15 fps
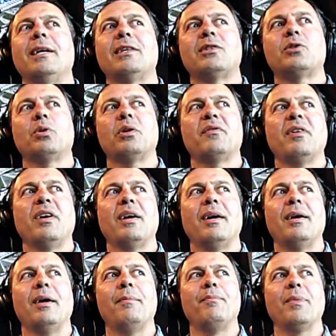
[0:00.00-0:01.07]
It's sort of
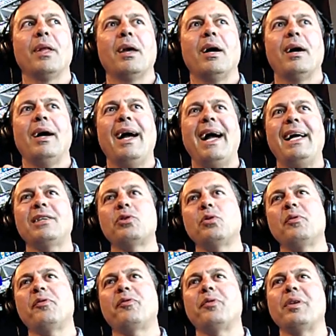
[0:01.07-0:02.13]
a
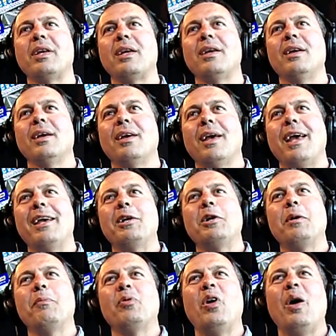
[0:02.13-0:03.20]
hassle-free
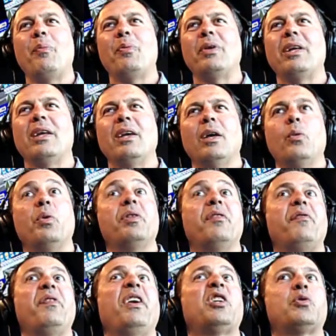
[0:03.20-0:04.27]
income property with a
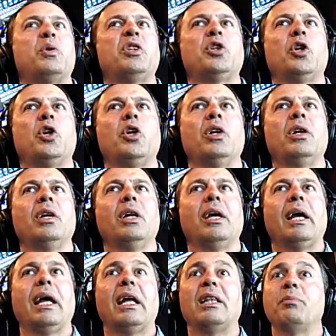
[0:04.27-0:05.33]
fixed return.
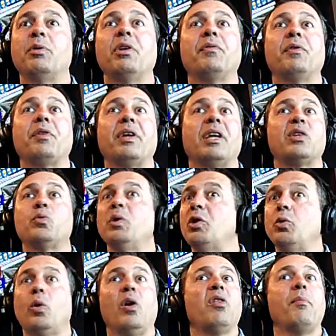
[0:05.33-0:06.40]
And the beautiful thing is we
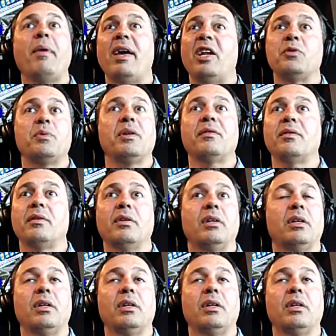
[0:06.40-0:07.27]
do all the management,